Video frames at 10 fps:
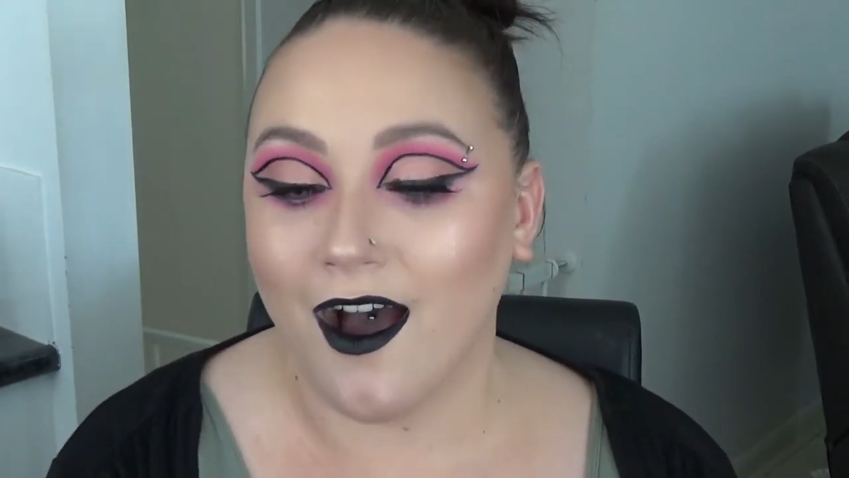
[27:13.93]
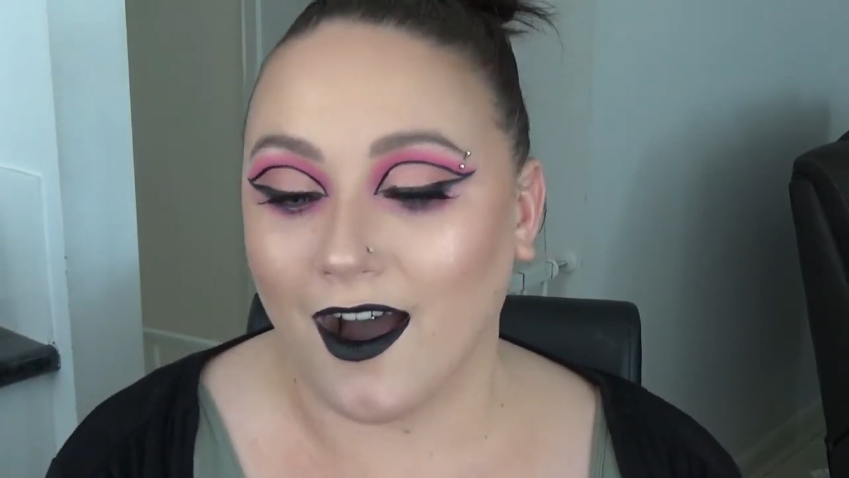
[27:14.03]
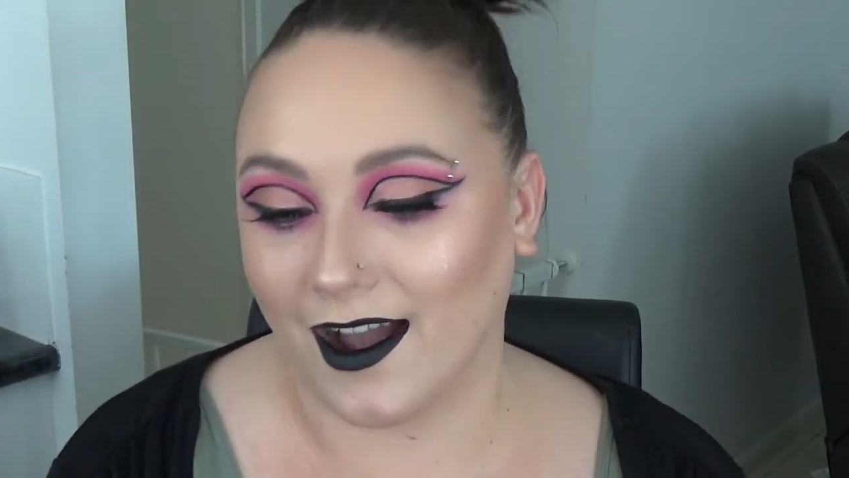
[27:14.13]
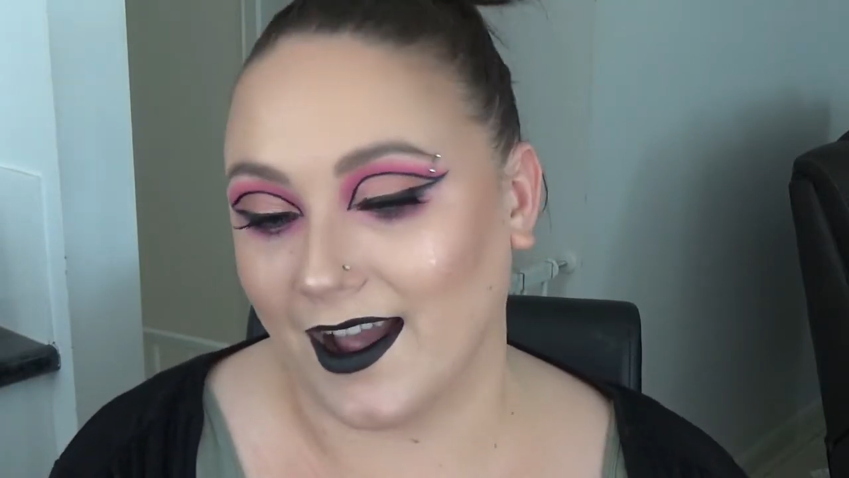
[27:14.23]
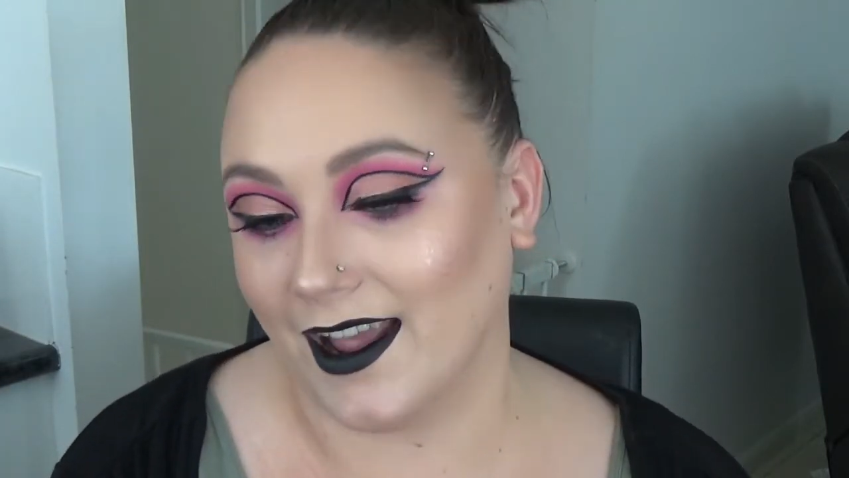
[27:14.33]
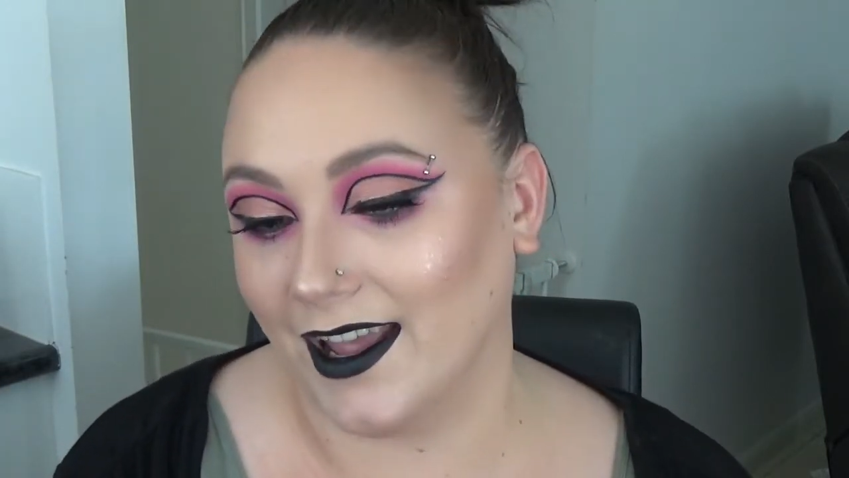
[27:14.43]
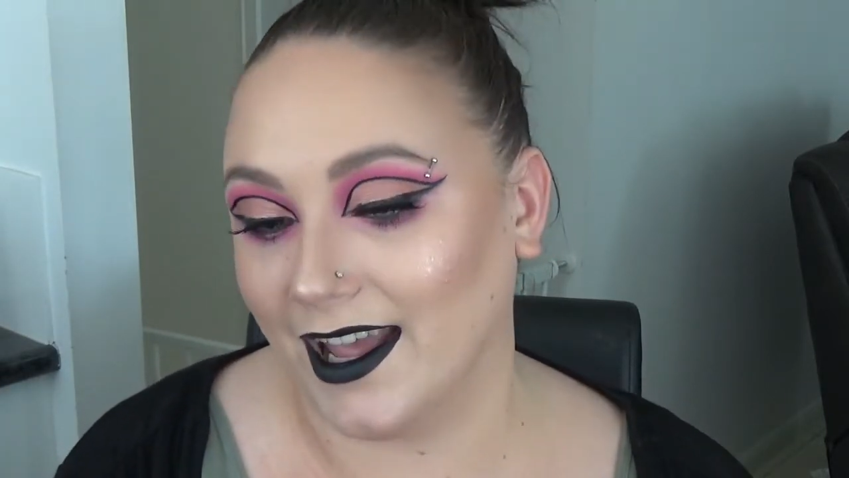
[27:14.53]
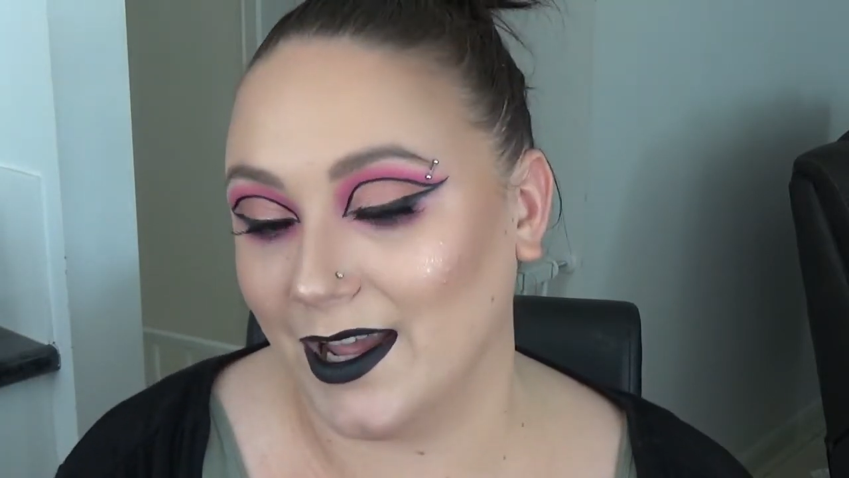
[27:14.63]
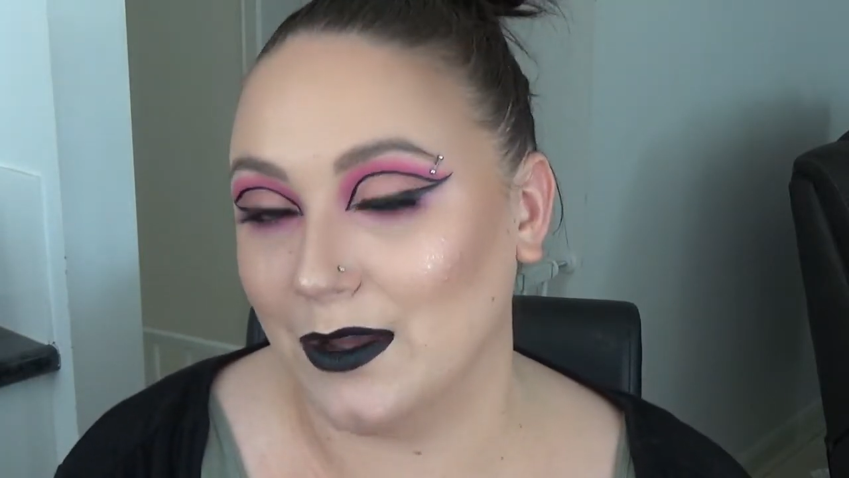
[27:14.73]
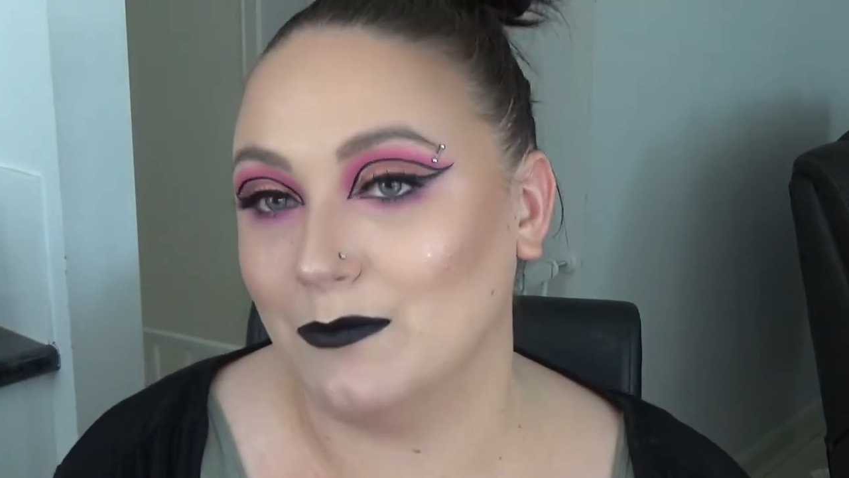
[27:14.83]
I
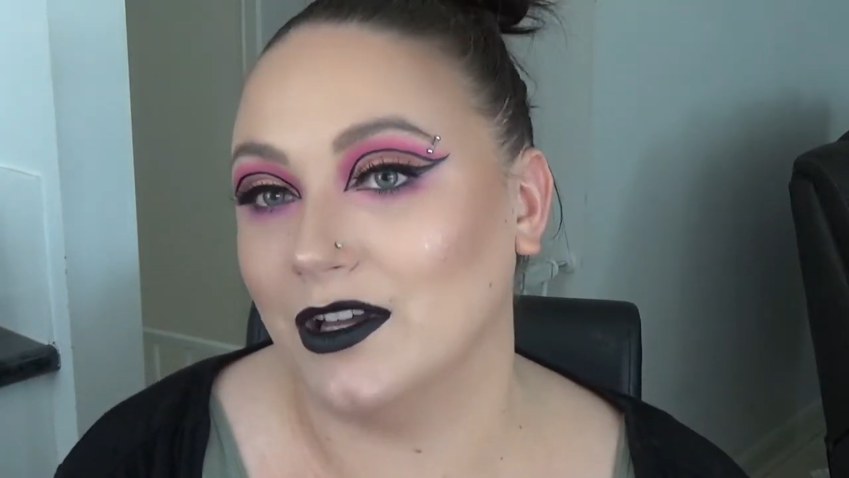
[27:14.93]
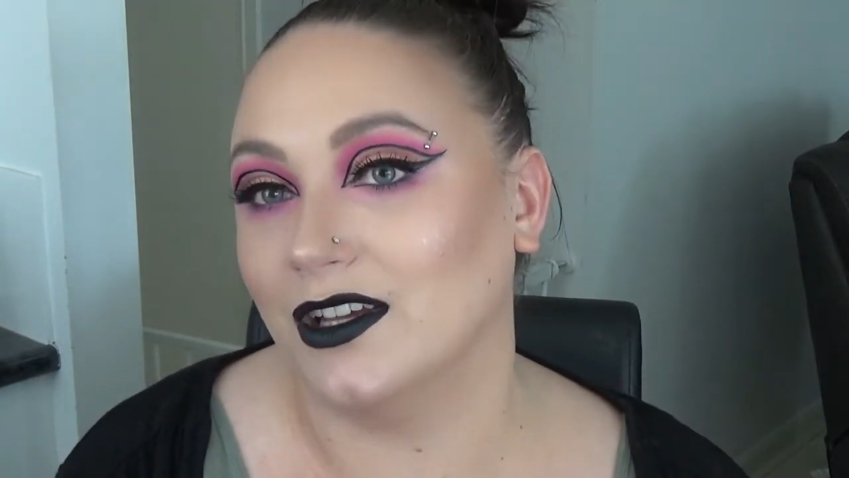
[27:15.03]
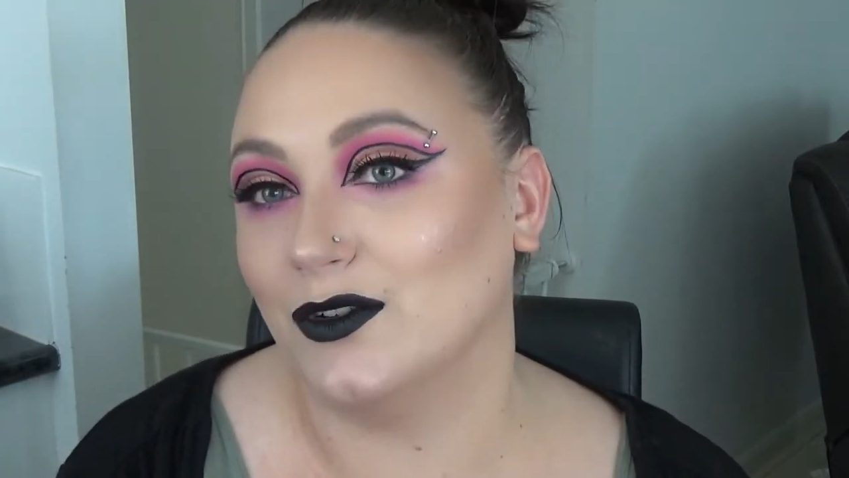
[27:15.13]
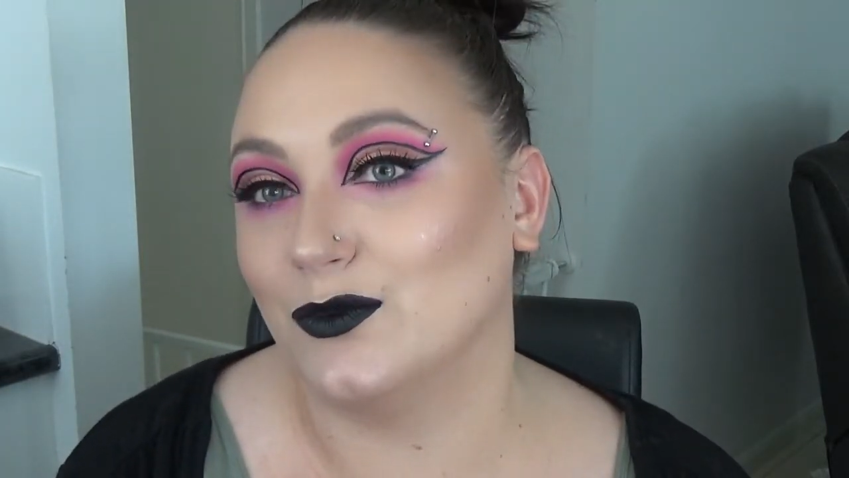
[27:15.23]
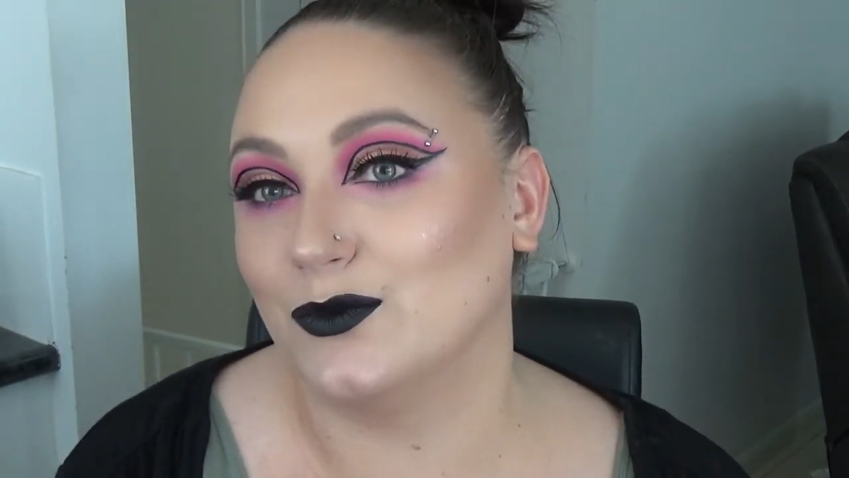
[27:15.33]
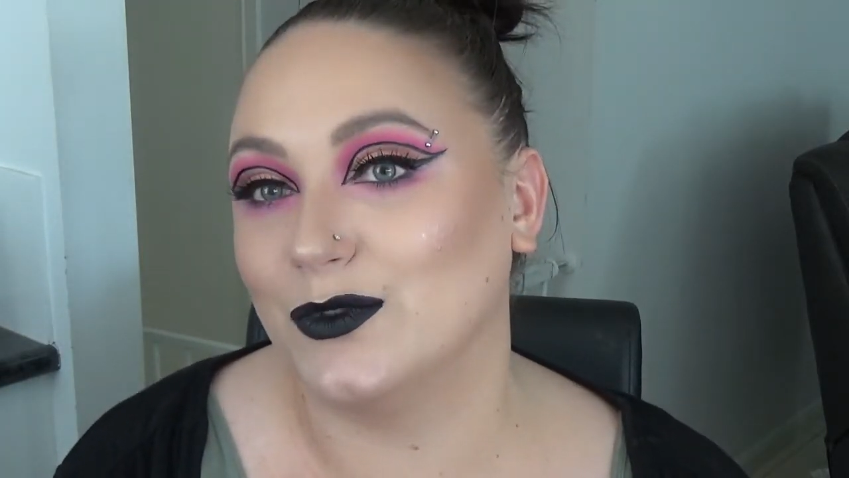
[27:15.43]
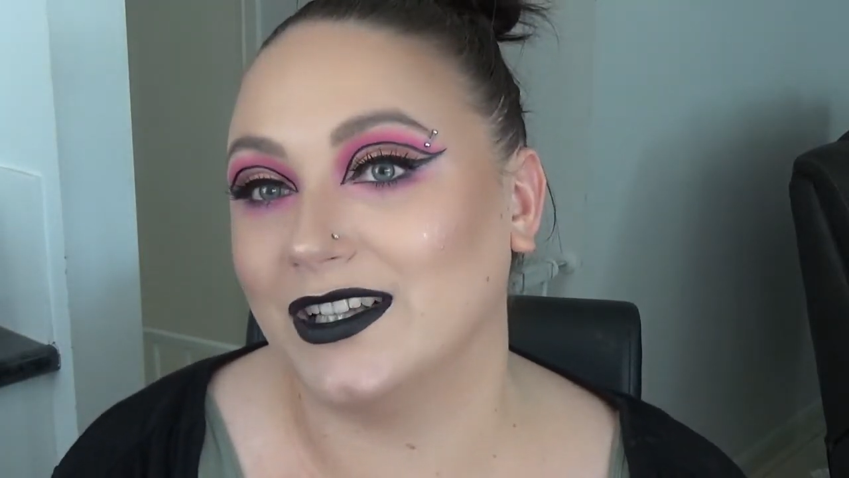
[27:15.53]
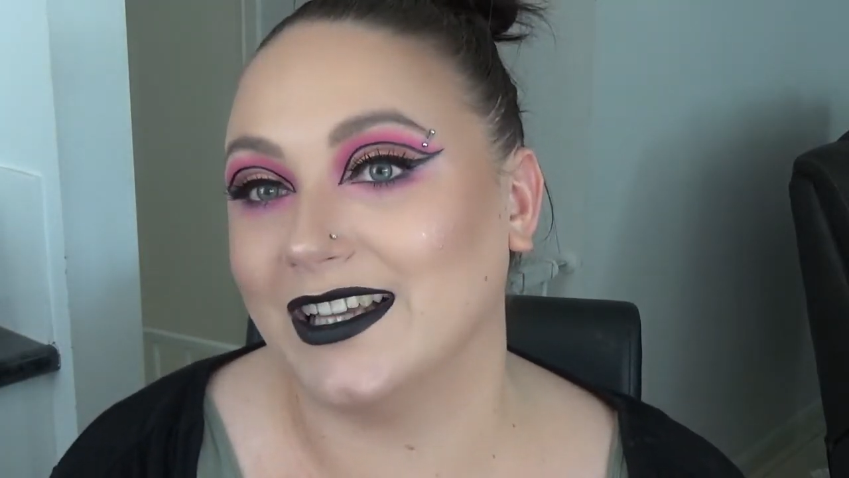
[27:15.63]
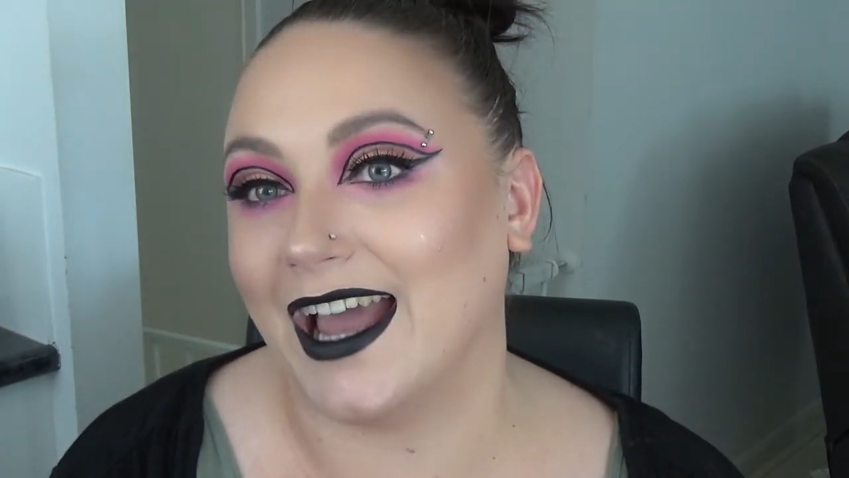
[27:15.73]
am really